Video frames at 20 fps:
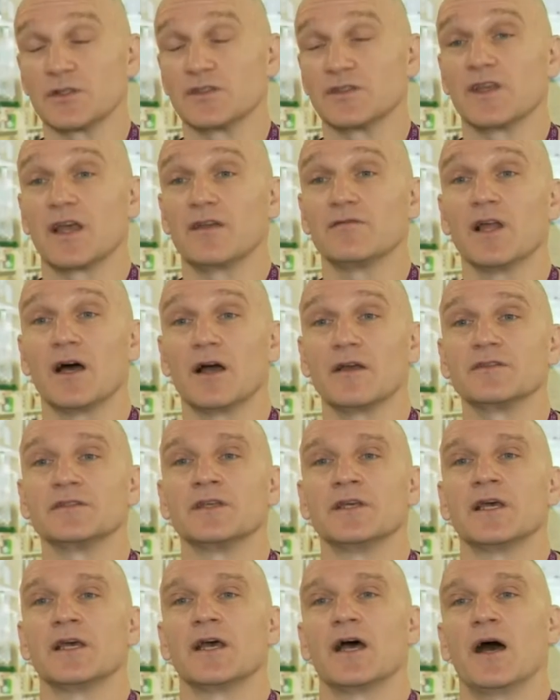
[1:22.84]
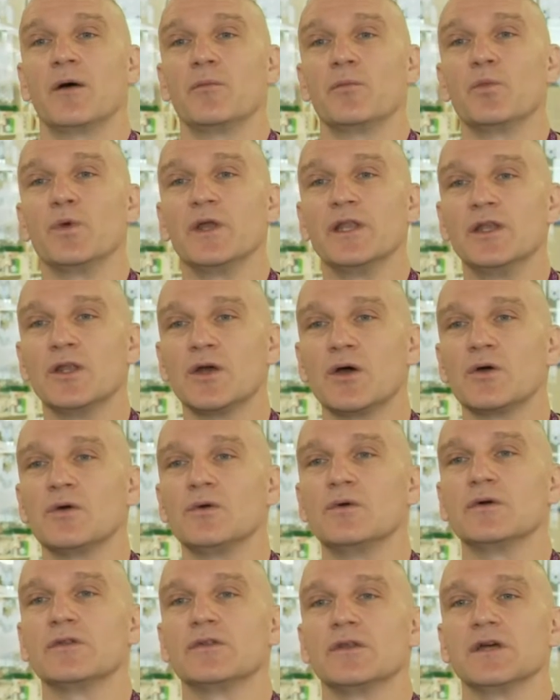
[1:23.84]
save lives. We
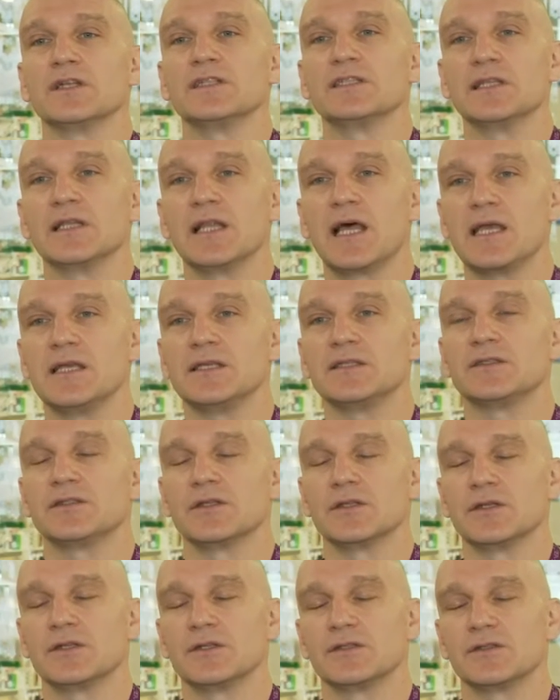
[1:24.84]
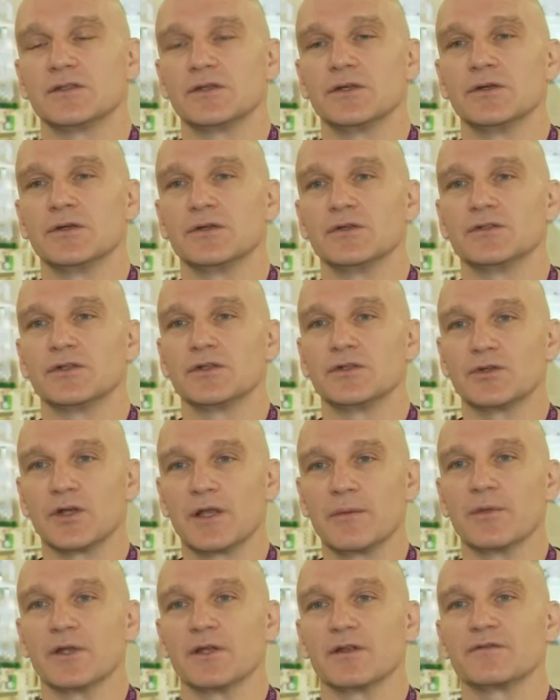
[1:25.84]
know that delays to
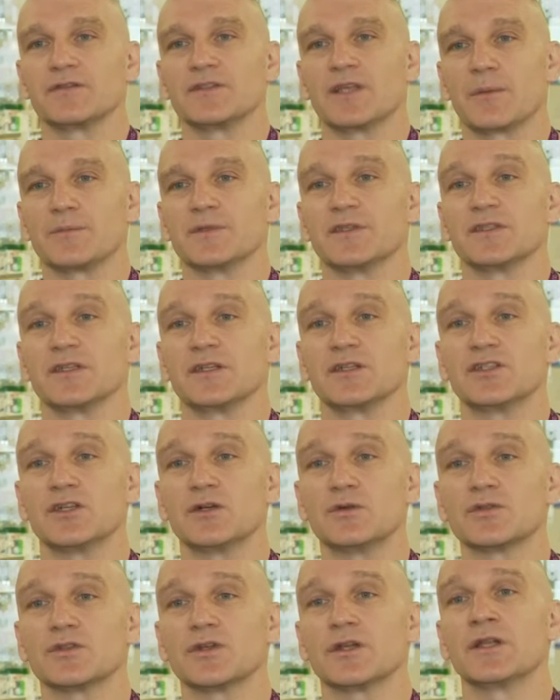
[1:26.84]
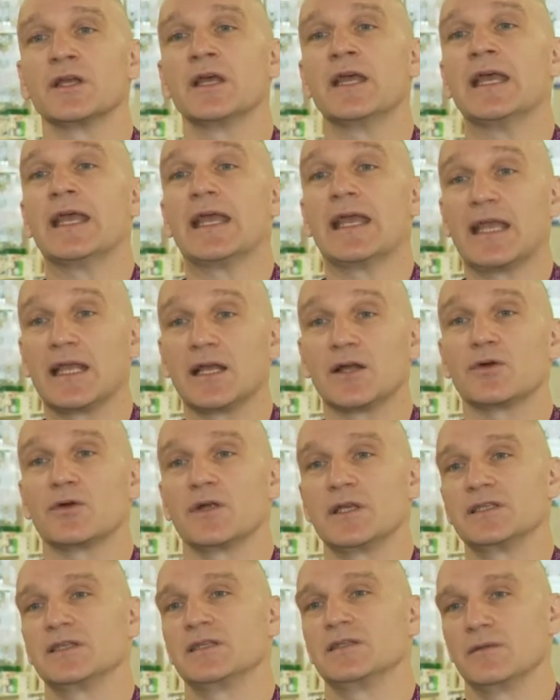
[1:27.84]
treatment of sepsis in children
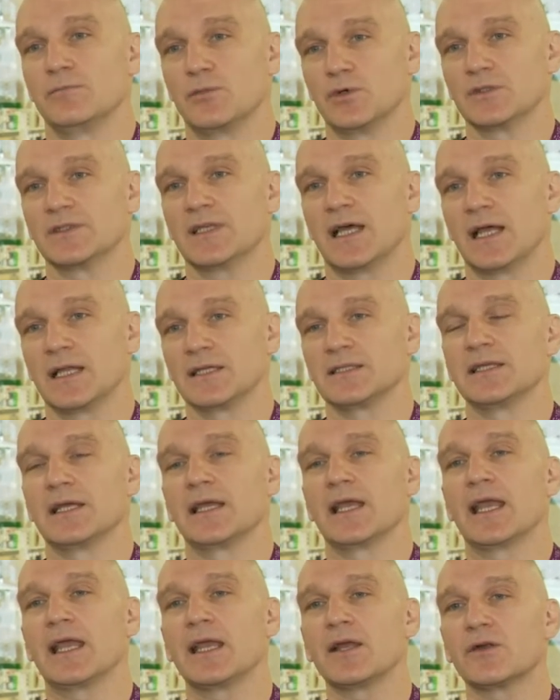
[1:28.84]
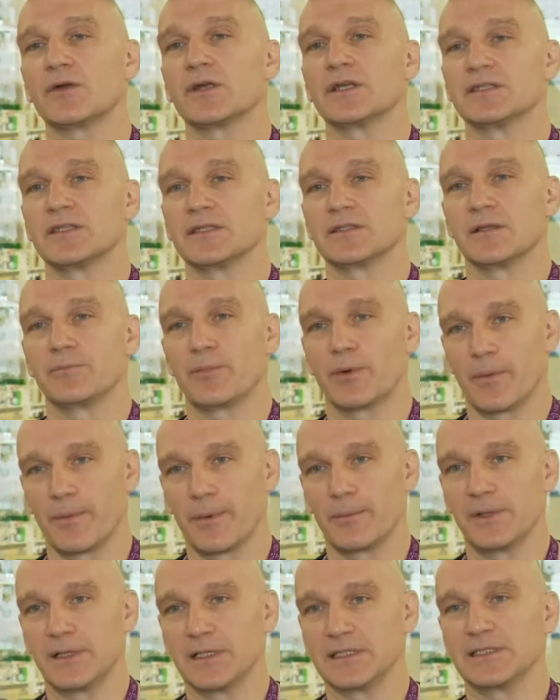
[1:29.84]
increases the mortality, it increases the
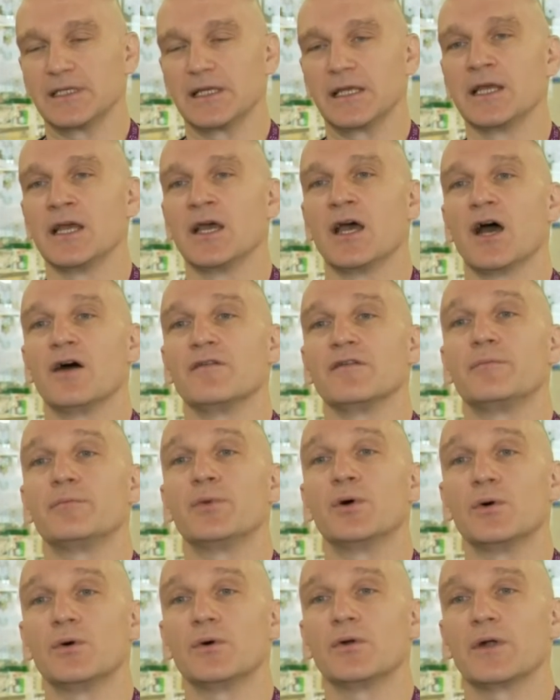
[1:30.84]
probability of a poor